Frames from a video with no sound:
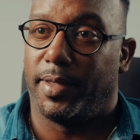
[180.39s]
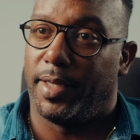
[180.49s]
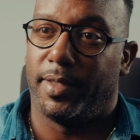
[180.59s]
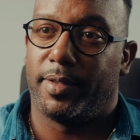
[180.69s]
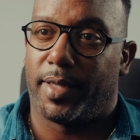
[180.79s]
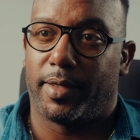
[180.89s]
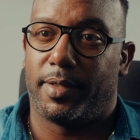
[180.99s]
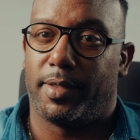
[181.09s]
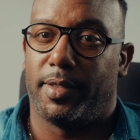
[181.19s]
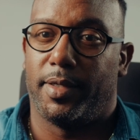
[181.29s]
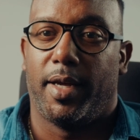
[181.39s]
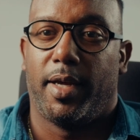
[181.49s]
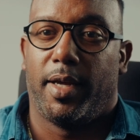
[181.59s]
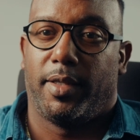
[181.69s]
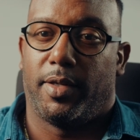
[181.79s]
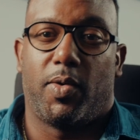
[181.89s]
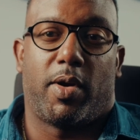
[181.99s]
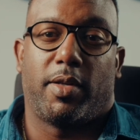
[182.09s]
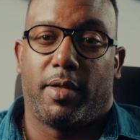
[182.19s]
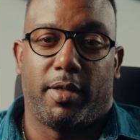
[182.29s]
in taxi to go
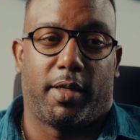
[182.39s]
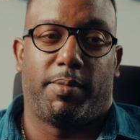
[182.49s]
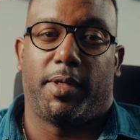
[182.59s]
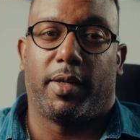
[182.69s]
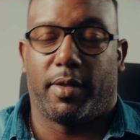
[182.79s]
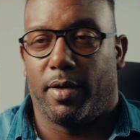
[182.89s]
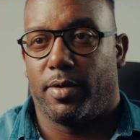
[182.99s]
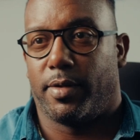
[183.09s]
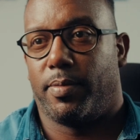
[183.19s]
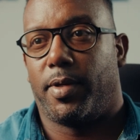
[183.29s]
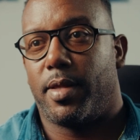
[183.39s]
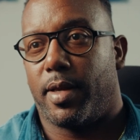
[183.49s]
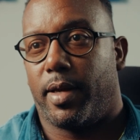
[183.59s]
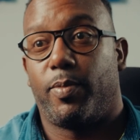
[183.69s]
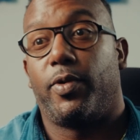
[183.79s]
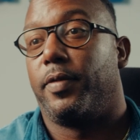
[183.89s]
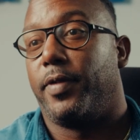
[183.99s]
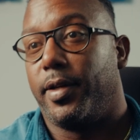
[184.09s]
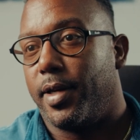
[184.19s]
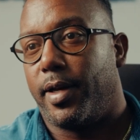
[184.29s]
and do the job to get to the customer on time, wherever
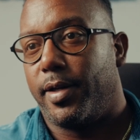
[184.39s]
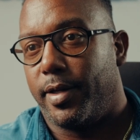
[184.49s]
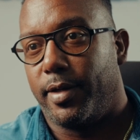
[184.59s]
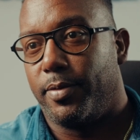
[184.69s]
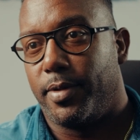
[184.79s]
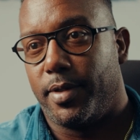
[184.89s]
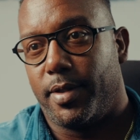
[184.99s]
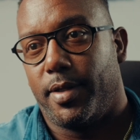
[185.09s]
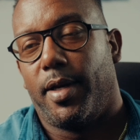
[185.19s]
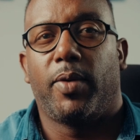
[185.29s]
in the island it was.